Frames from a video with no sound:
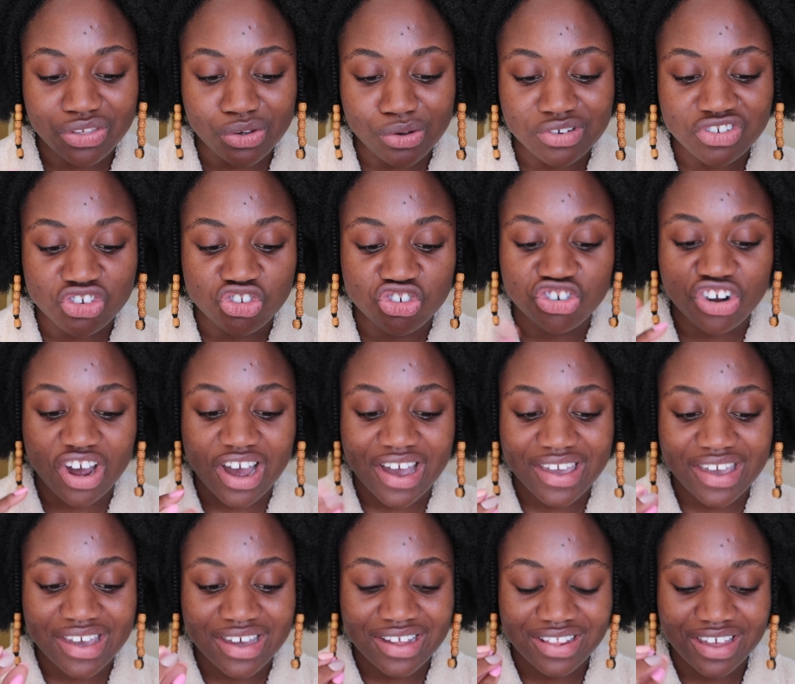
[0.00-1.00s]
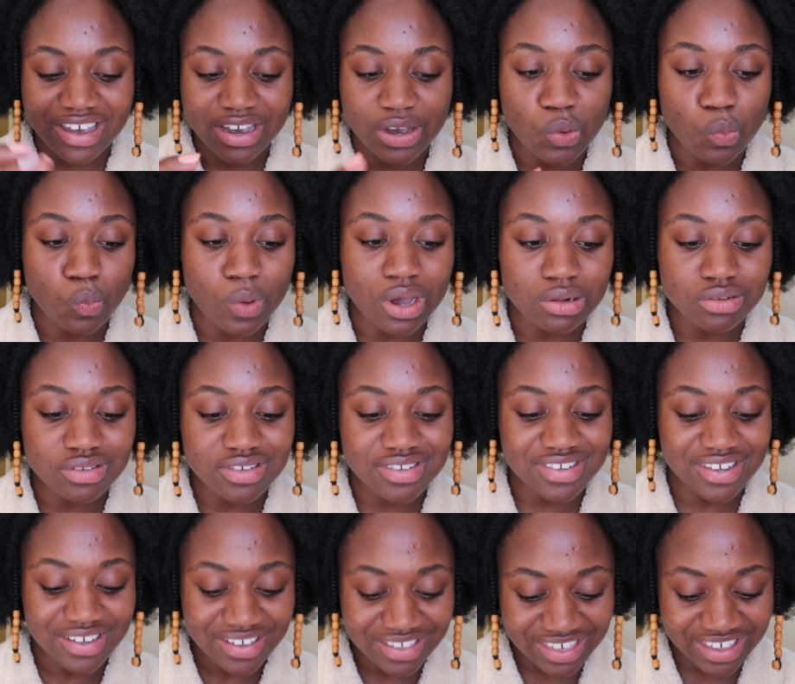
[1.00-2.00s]
those giant like
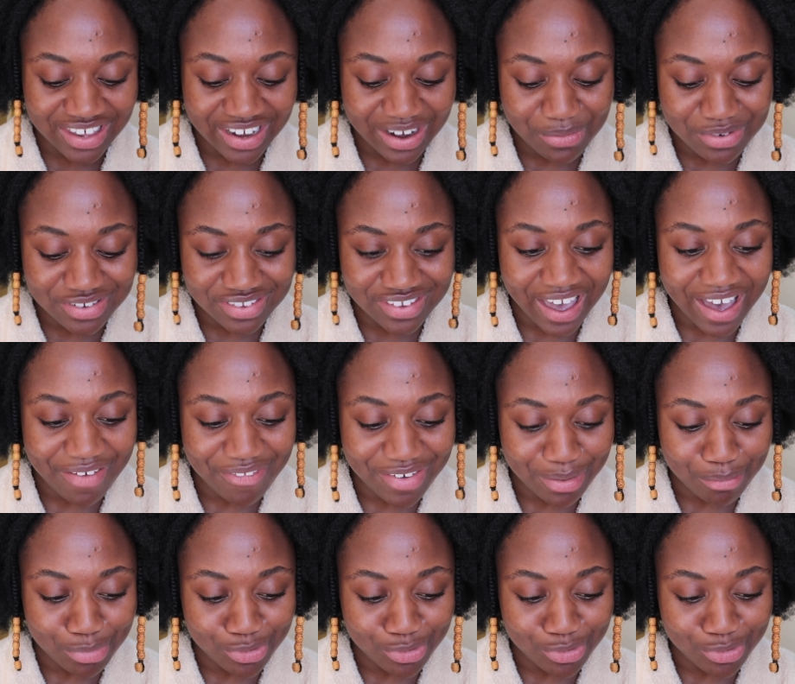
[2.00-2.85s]
welts that I was having